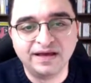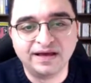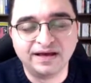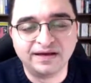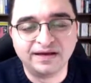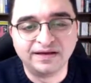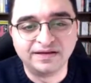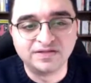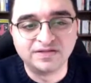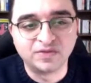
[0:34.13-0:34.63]

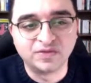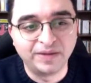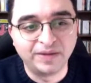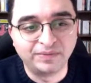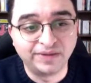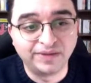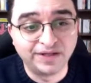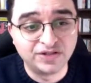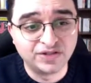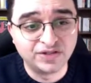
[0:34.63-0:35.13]
Uh, it's a great
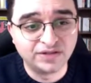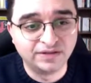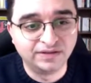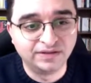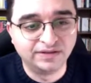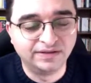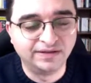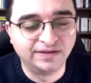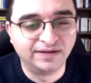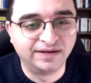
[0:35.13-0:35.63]

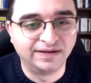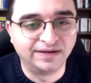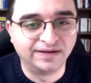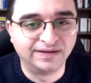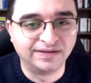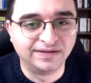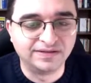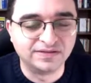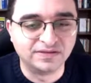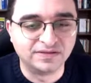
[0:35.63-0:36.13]
pleasure
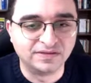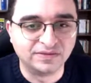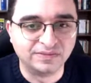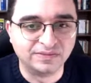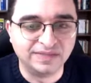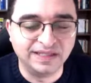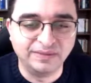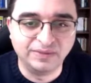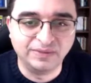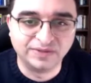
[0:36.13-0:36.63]
uh, to
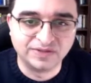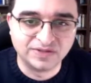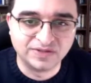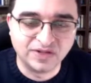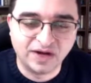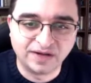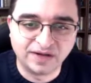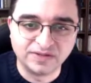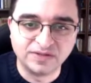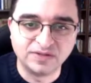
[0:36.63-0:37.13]
be able to
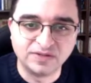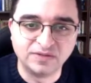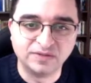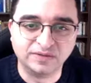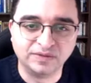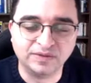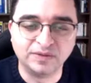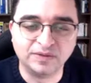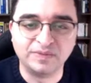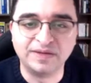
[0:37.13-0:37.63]
talk to you
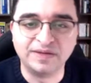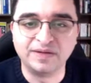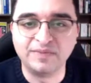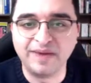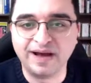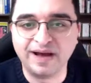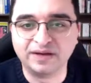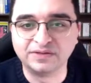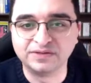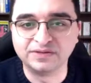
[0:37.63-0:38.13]
a little bit
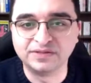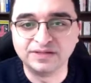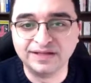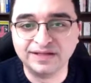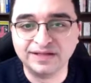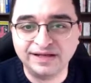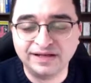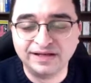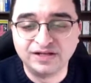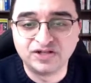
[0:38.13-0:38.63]
about
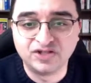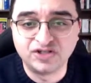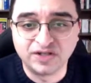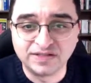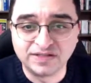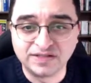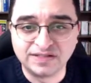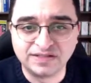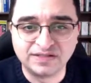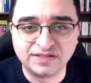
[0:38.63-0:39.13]

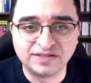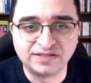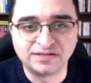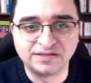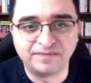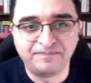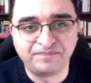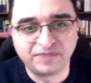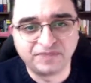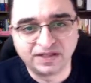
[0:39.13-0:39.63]

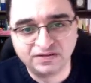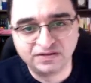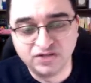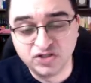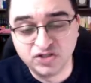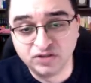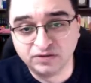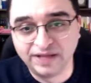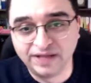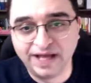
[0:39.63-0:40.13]
justice,
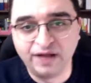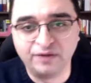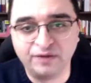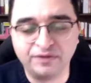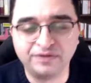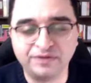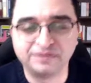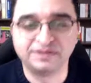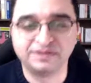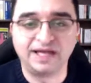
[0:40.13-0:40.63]
digital
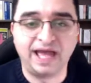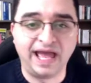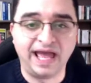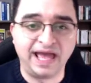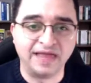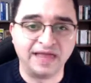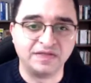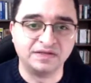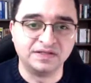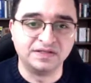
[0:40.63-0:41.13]
health,
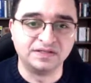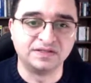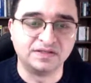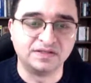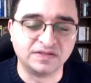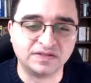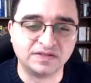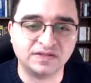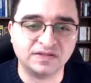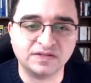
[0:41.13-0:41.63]
and the
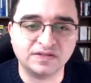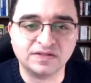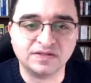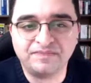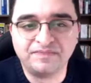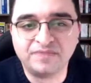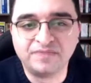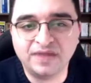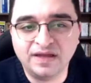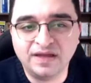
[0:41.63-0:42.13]
distances
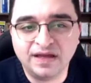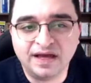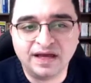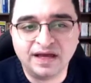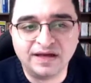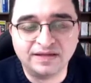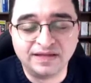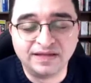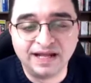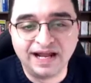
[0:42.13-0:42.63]

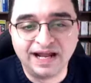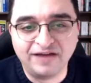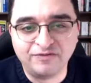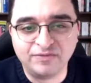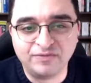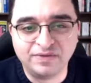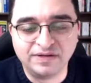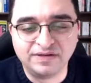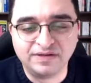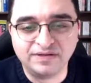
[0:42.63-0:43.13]
uh, that
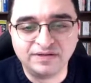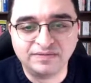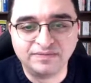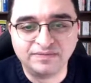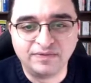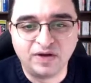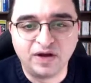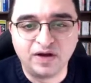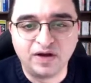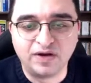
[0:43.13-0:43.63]
have been
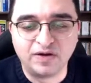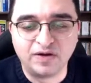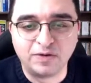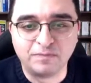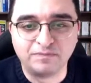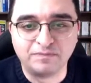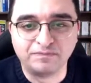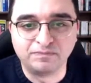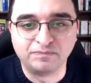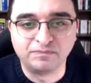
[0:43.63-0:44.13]

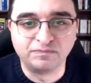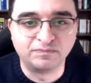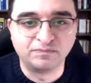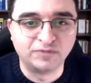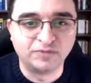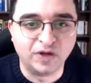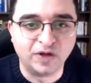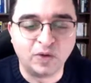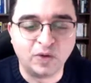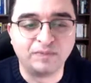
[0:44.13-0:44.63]
um,
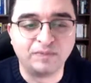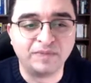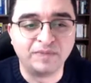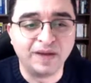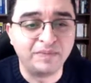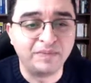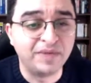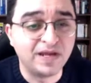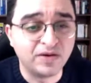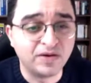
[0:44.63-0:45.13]
you know
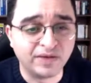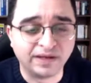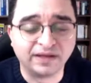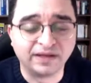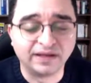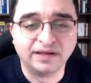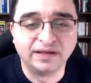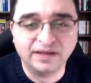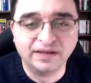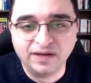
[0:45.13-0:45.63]

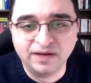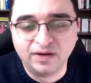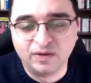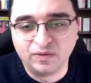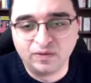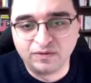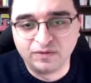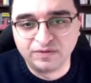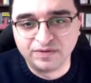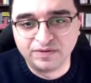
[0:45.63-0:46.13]
appearing
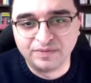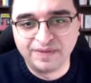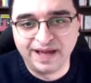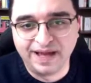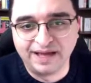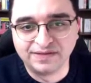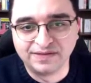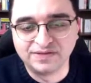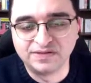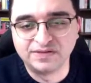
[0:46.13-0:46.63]
over the
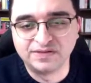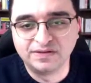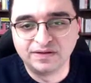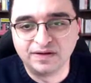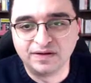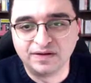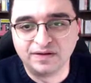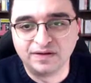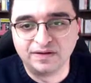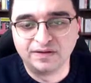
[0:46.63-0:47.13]
past
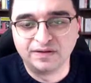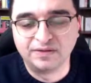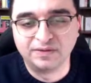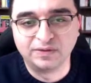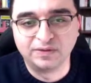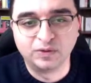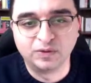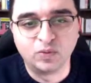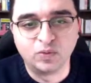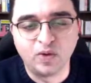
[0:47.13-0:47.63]
uh,
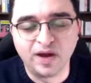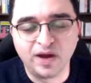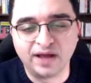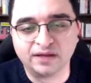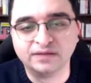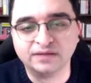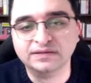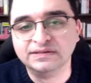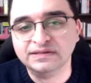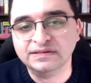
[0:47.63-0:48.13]
little while.